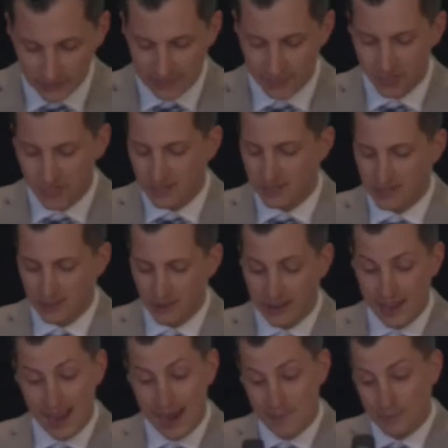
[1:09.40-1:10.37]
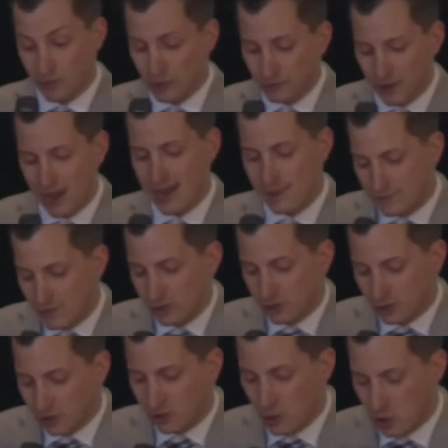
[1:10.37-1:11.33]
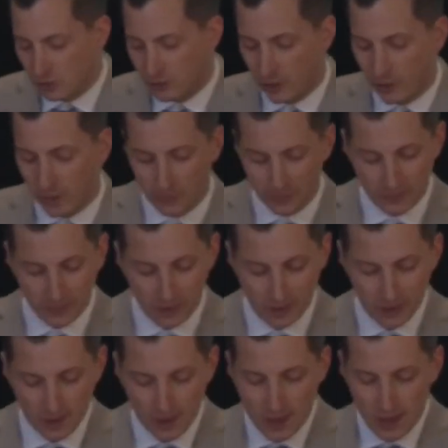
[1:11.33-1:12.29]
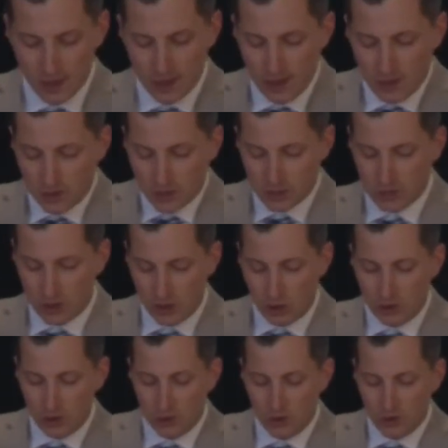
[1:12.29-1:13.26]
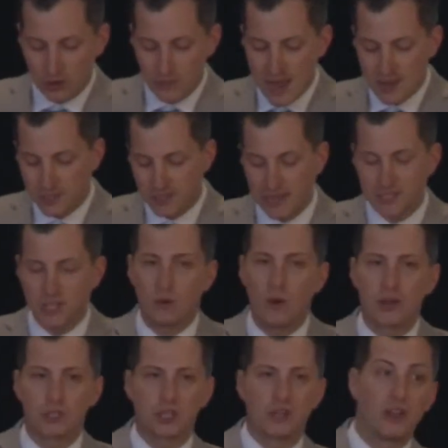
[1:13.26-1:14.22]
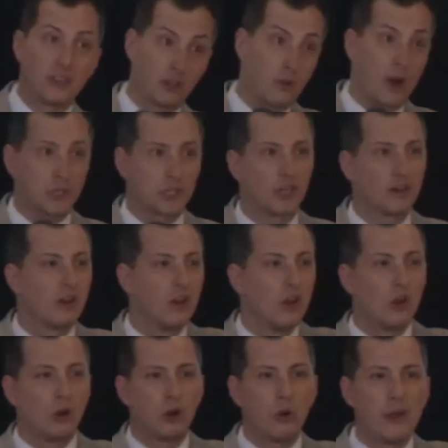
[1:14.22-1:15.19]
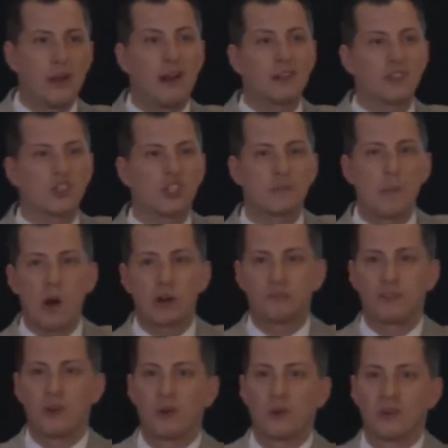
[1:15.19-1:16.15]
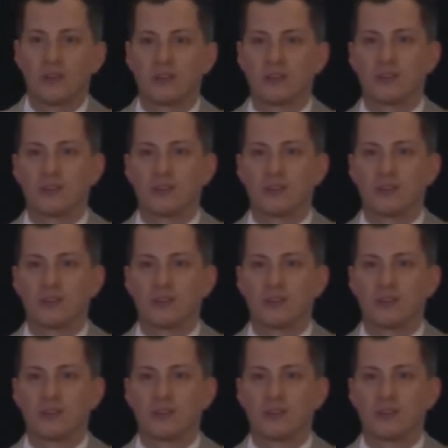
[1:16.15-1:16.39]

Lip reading: Jeez, okay, I am feeling a little old though. So let me ask you guys a question, another question. Who here has a smartphone?